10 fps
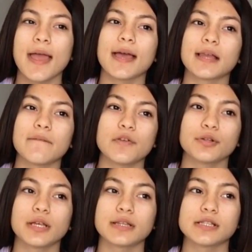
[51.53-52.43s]
and I
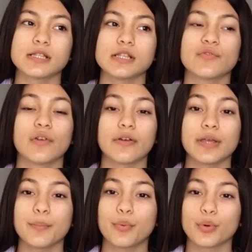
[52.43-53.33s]
feel like this is
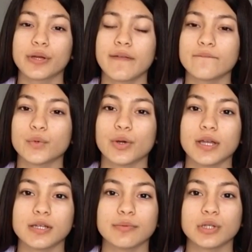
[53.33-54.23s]
very important for
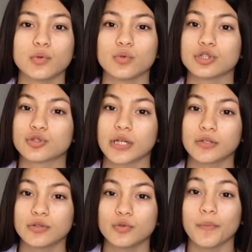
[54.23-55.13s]
anybody who is trying
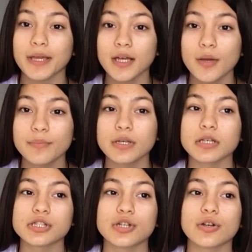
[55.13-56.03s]
to do makeup,
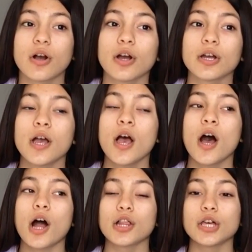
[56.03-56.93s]
because there are
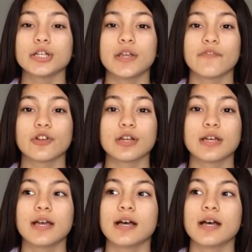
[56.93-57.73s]
a lot of different